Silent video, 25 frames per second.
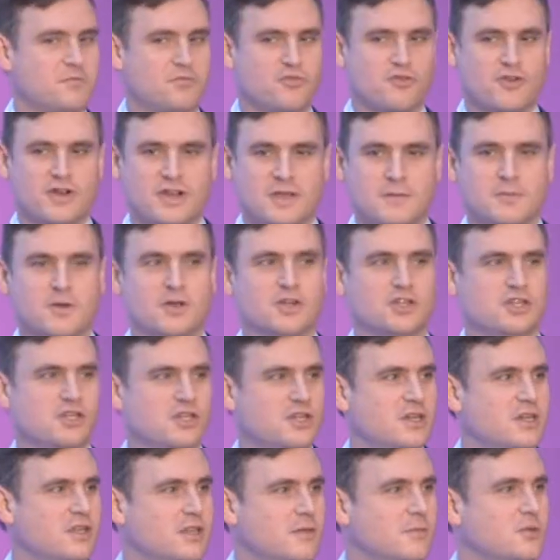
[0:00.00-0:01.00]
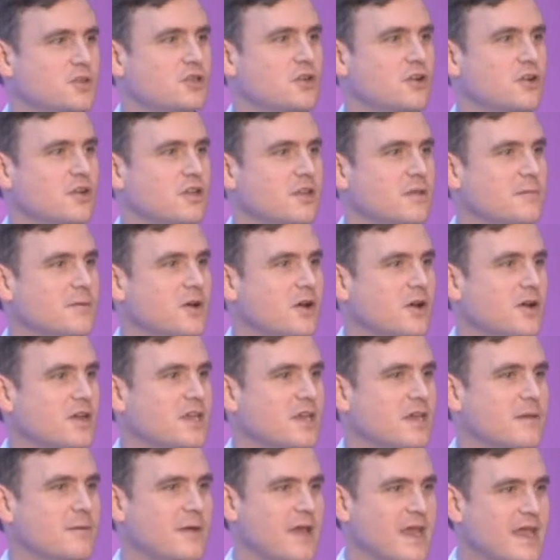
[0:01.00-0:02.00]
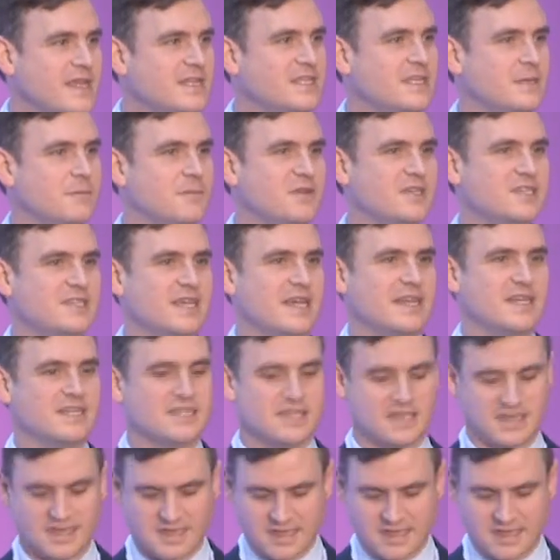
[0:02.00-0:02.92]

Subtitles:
pretty much the majority of the market, about 80%